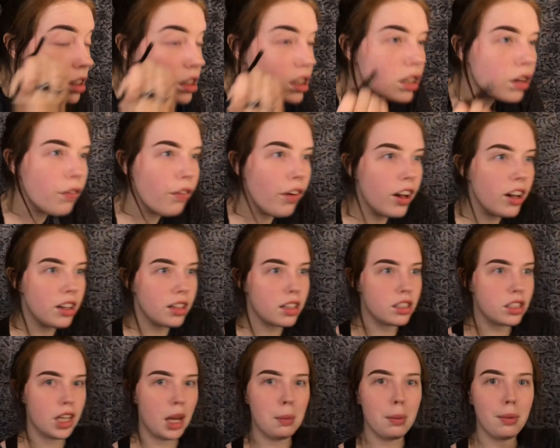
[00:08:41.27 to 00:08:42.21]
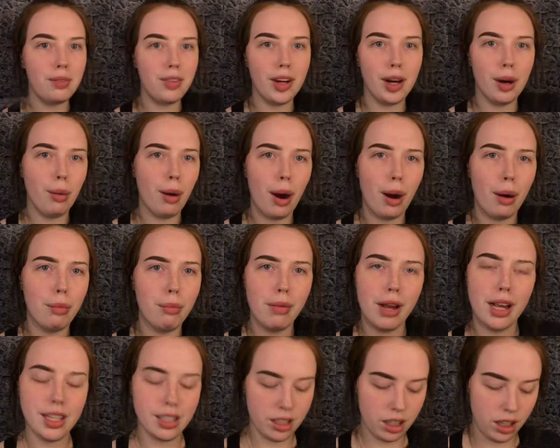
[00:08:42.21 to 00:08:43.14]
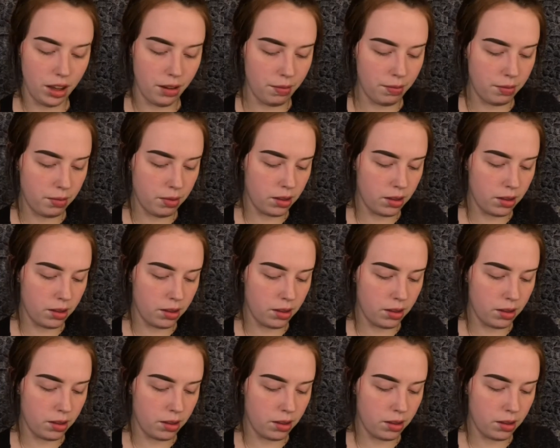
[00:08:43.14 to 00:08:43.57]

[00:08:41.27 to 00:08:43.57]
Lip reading: Just follow the shape of your brow, basically.